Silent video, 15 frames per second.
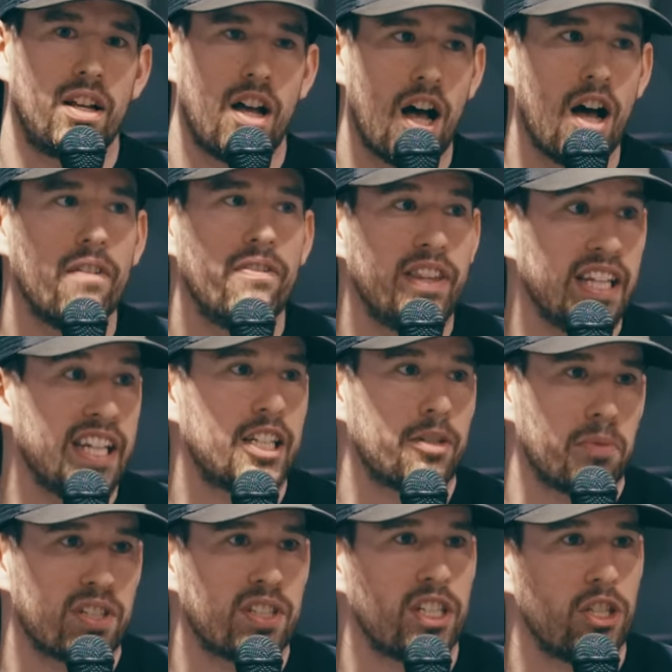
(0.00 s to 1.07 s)
of the
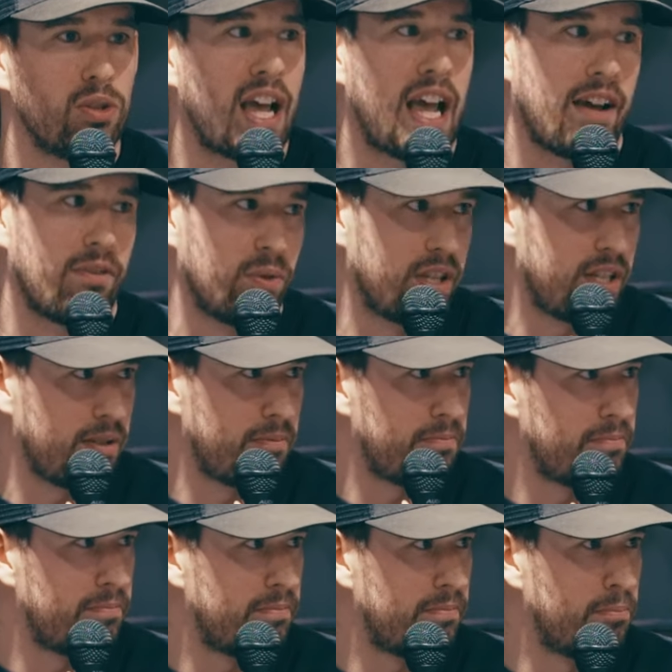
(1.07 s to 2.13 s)
intimacy you have with him,
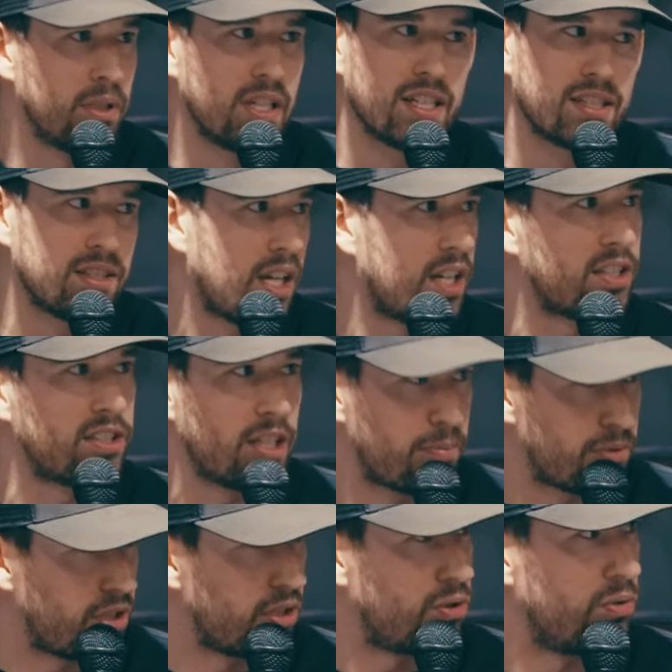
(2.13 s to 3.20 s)
but it's not a
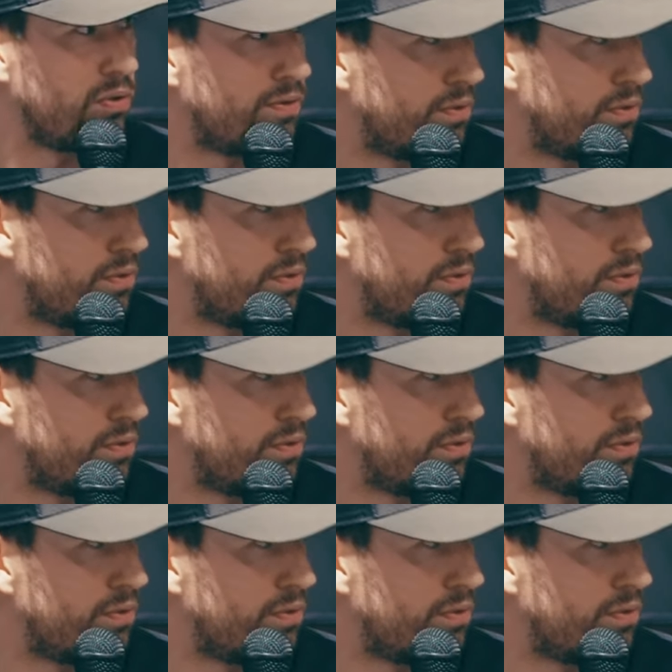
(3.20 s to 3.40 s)
substitute